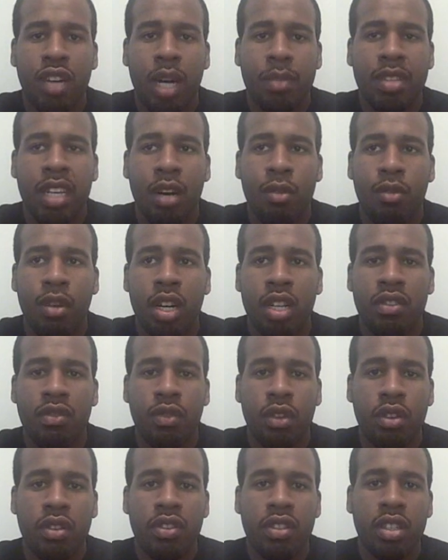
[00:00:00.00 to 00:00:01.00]
traps at once
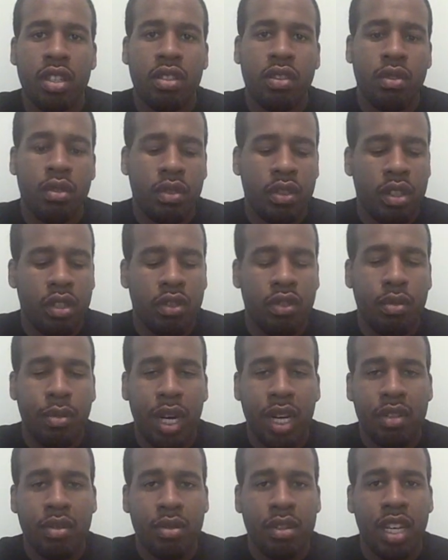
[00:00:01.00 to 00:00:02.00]
versus losing two
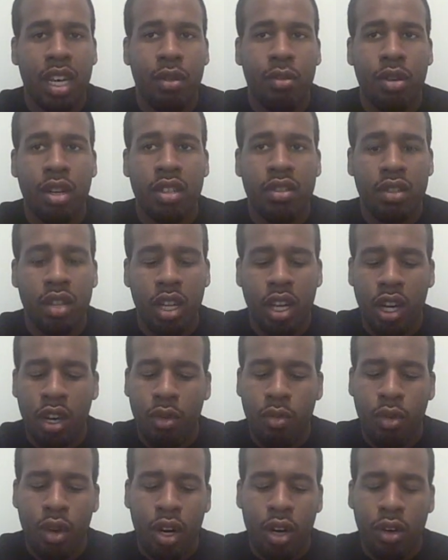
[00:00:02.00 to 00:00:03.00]
monsters at once.
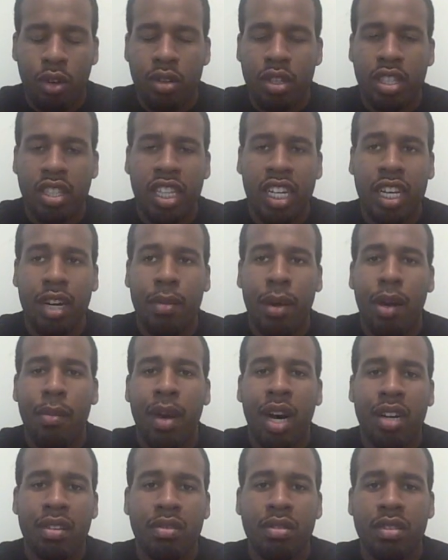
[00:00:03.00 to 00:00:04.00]
Well, the thing about
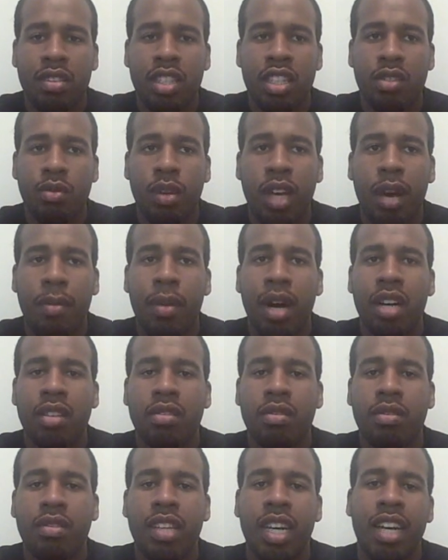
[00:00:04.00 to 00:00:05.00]
monsters is we have
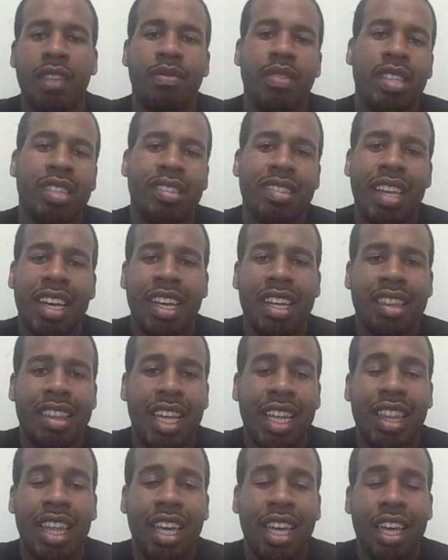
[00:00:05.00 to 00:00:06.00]
monsters that the second
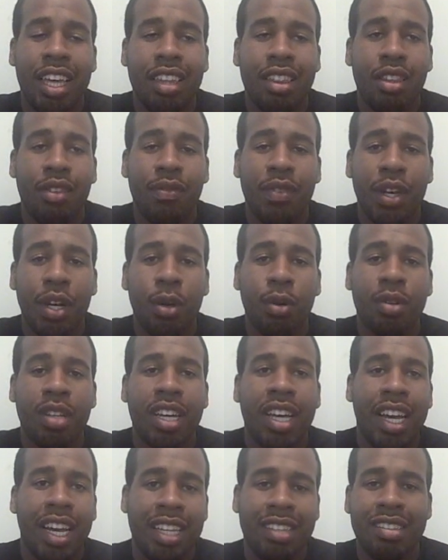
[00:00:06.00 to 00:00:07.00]
that they hit the field,
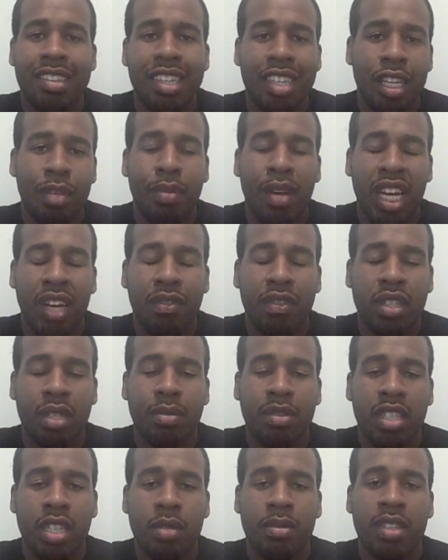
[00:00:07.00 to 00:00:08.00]
instantly pay for
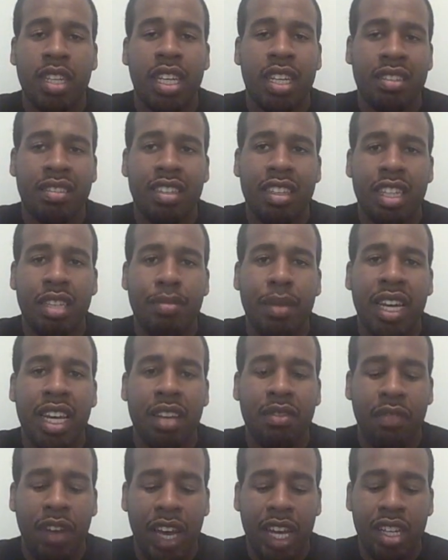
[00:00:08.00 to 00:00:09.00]
themselves, instantly make
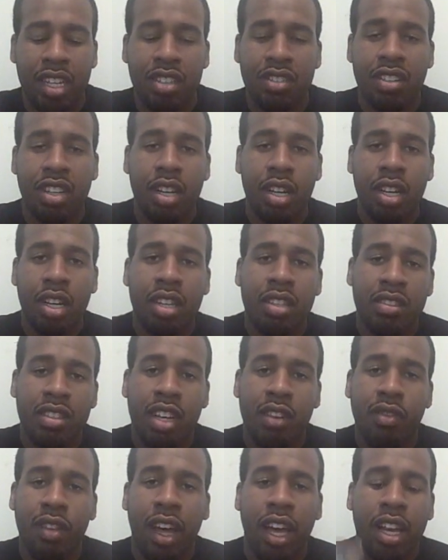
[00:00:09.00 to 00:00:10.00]
advantage.
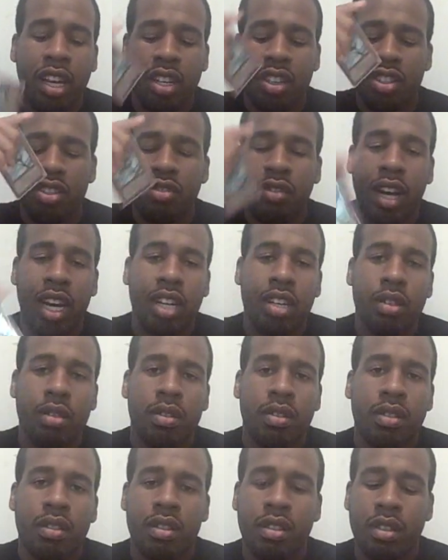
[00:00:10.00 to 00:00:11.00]
Stuff like
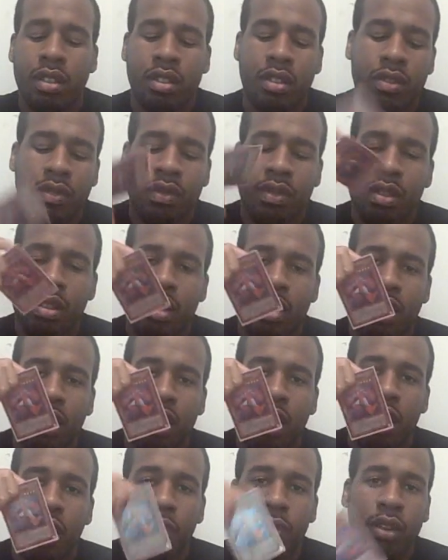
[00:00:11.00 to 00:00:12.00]
Stratos,
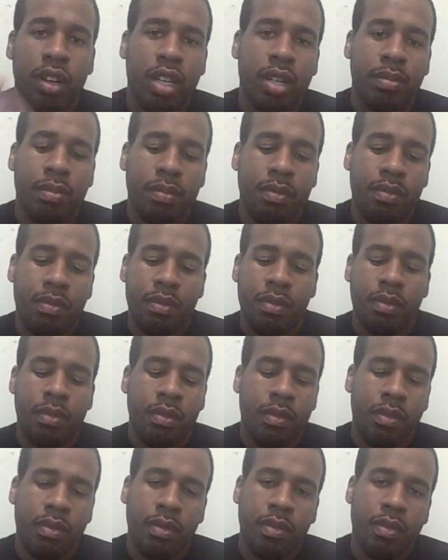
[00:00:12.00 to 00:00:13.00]
Gearframe,
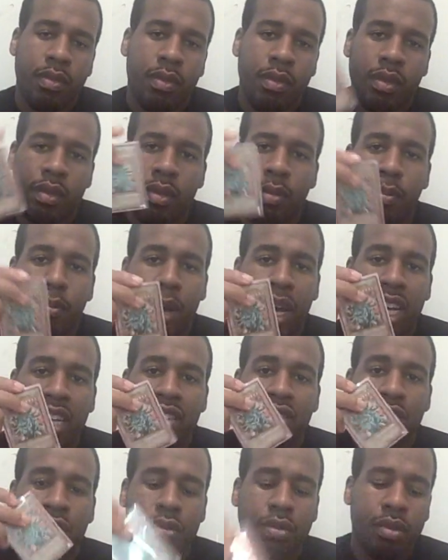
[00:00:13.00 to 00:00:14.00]

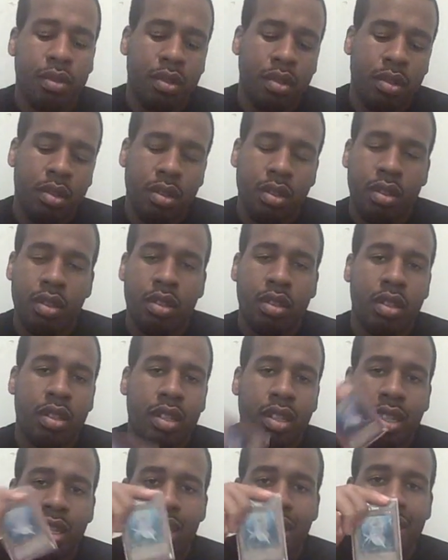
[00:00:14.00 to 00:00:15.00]
Manju,
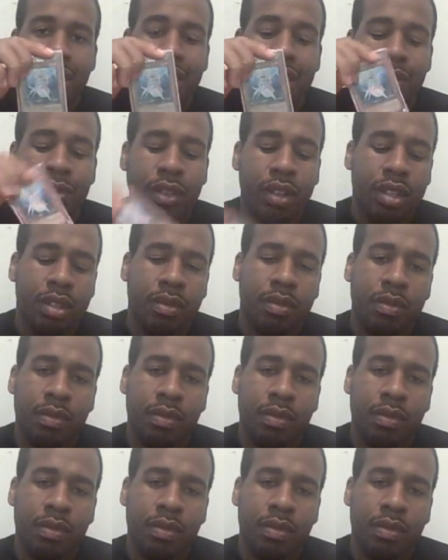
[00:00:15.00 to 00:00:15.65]
Diva,